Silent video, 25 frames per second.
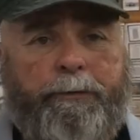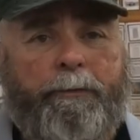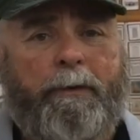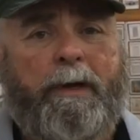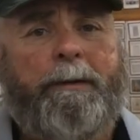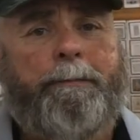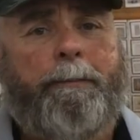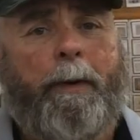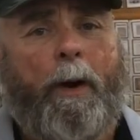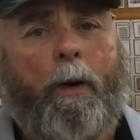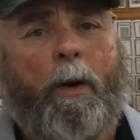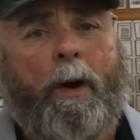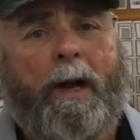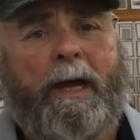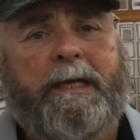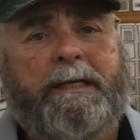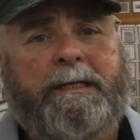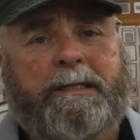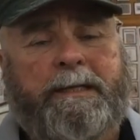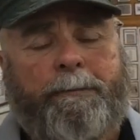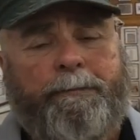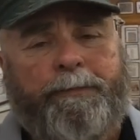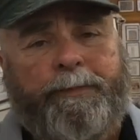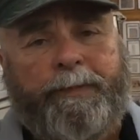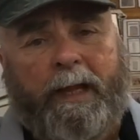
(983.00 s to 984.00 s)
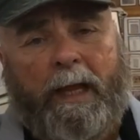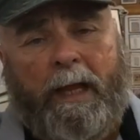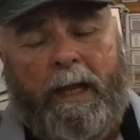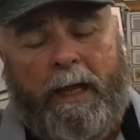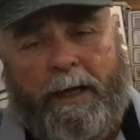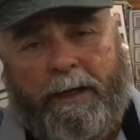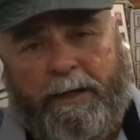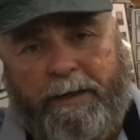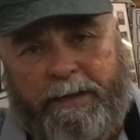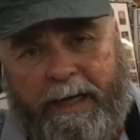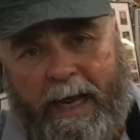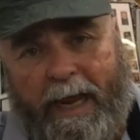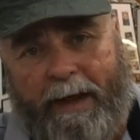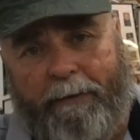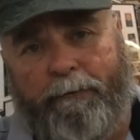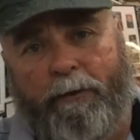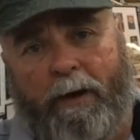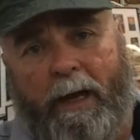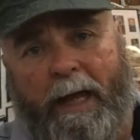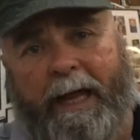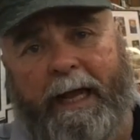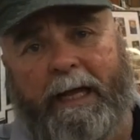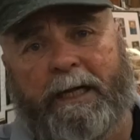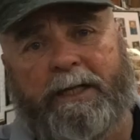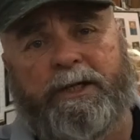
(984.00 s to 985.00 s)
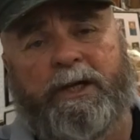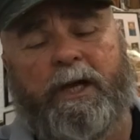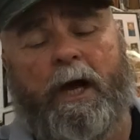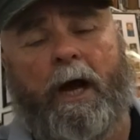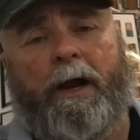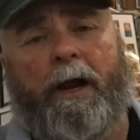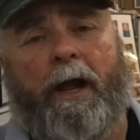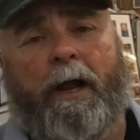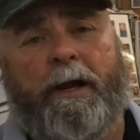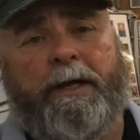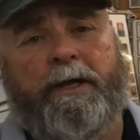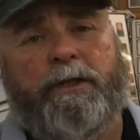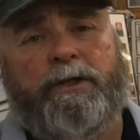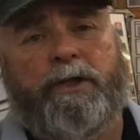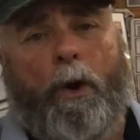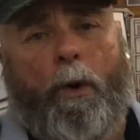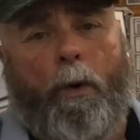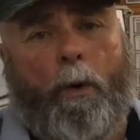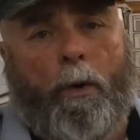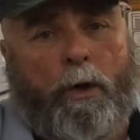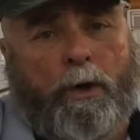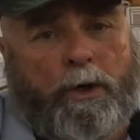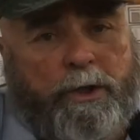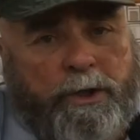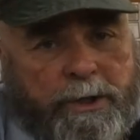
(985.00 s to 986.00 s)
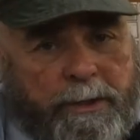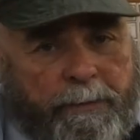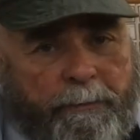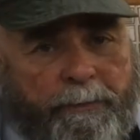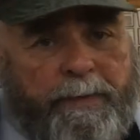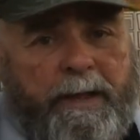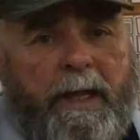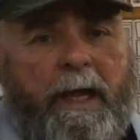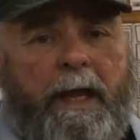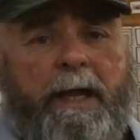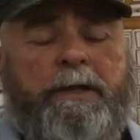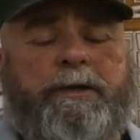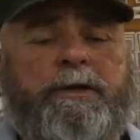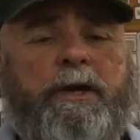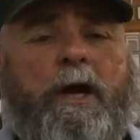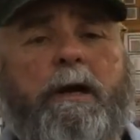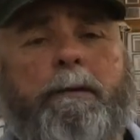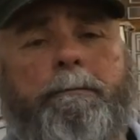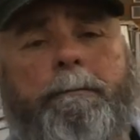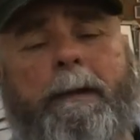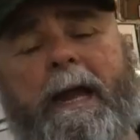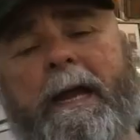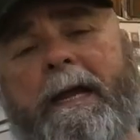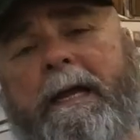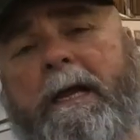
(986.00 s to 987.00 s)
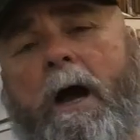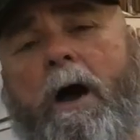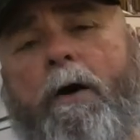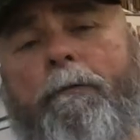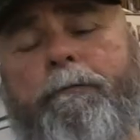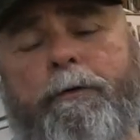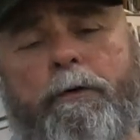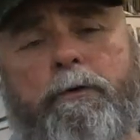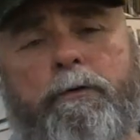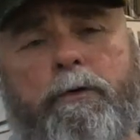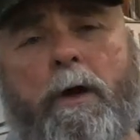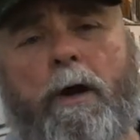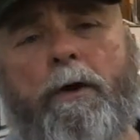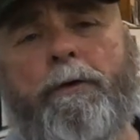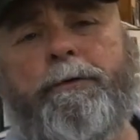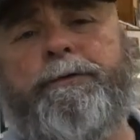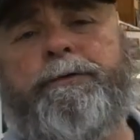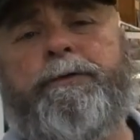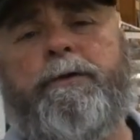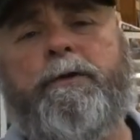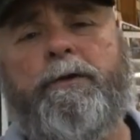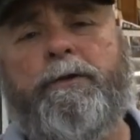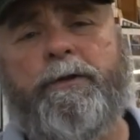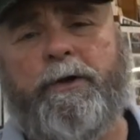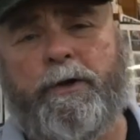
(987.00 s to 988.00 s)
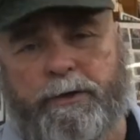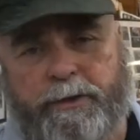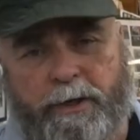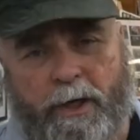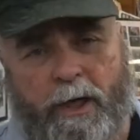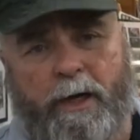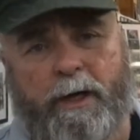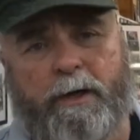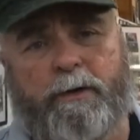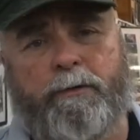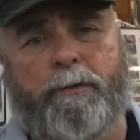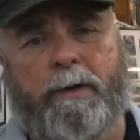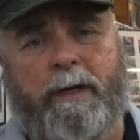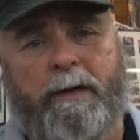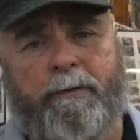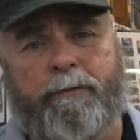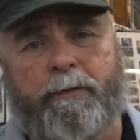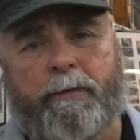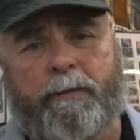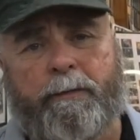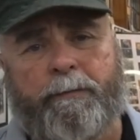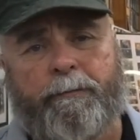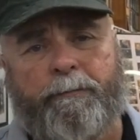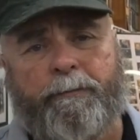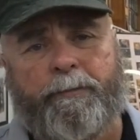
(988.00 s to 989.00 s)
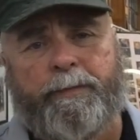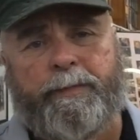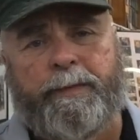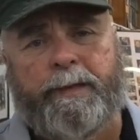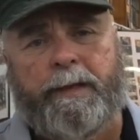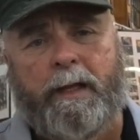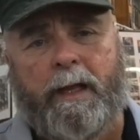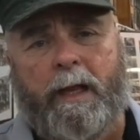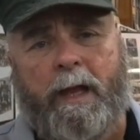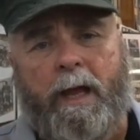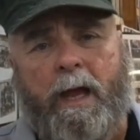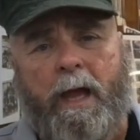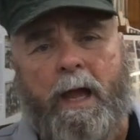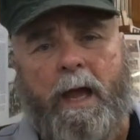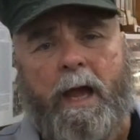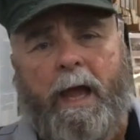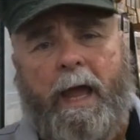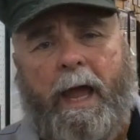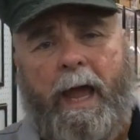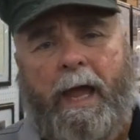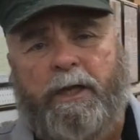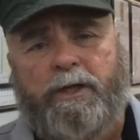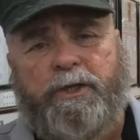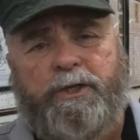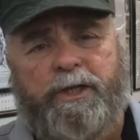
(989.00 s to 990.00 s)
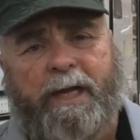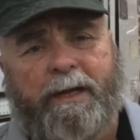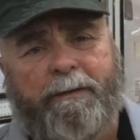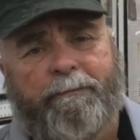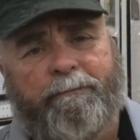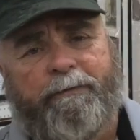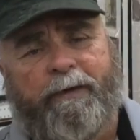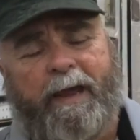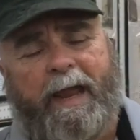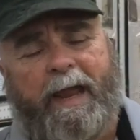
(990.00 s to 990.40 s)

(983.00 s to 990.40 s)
3 boys, Devil Ants got on his horse and took back off across the Tug River. And Jim